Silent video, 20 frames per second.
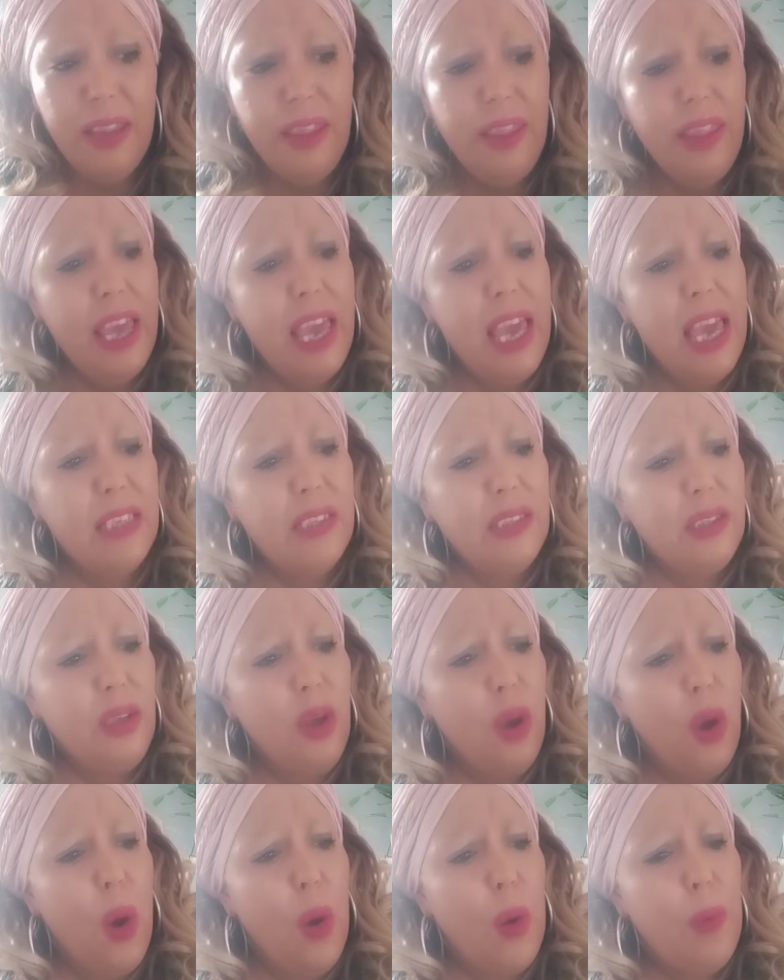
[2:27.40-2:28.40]
There's
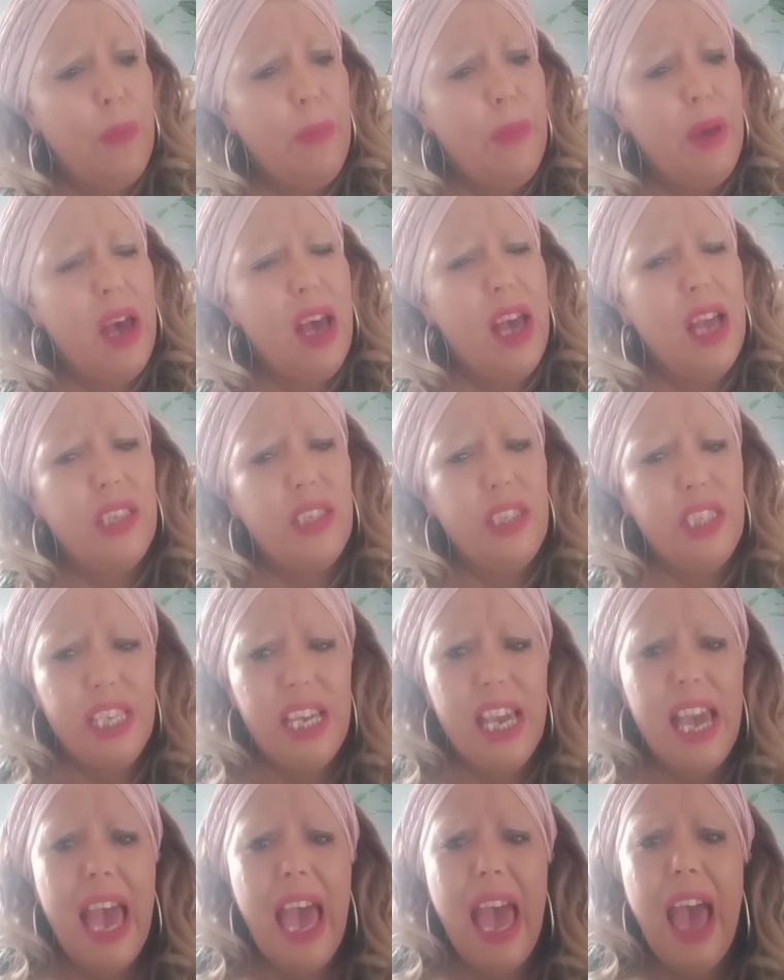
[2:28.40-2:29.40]
so much
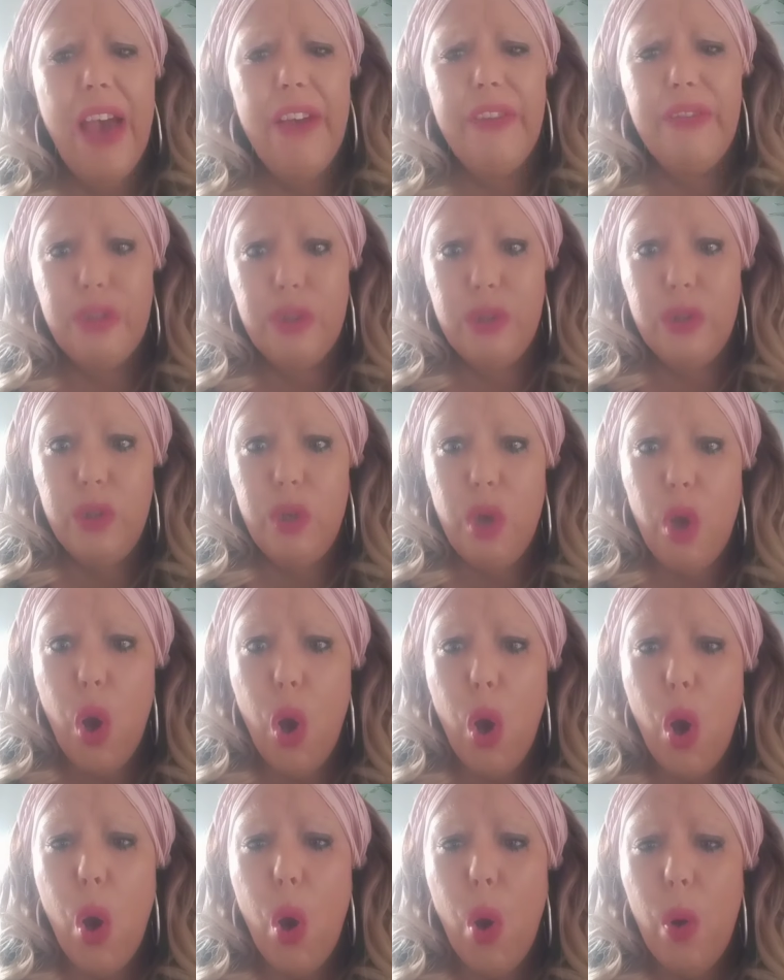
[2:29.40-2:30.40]
you have to
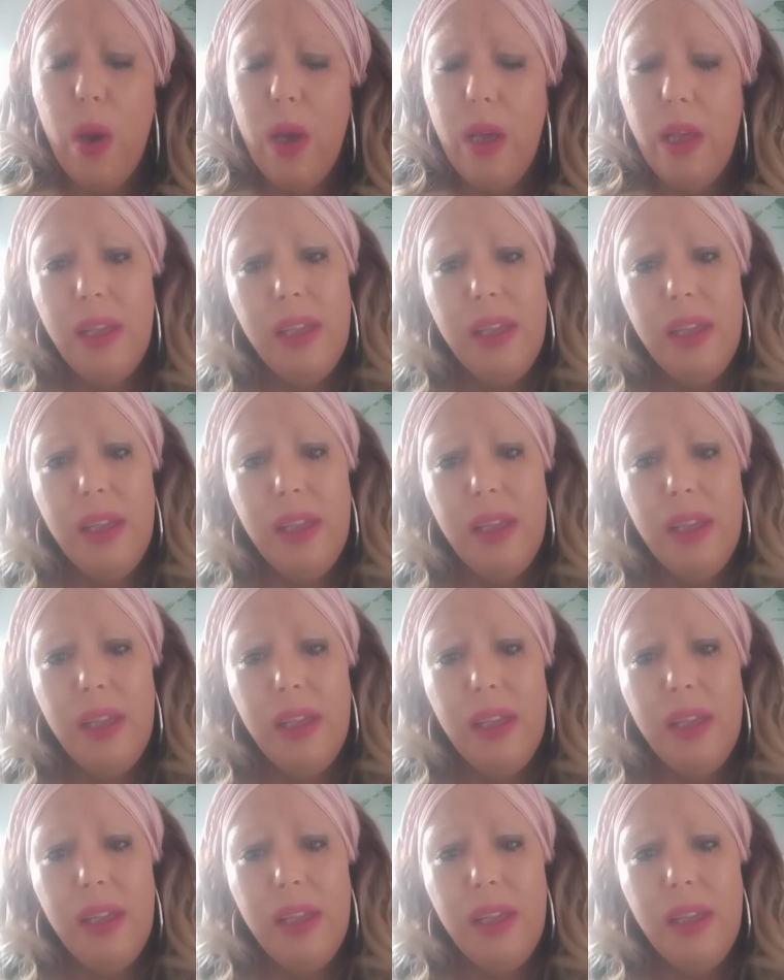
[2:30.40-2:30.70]
know.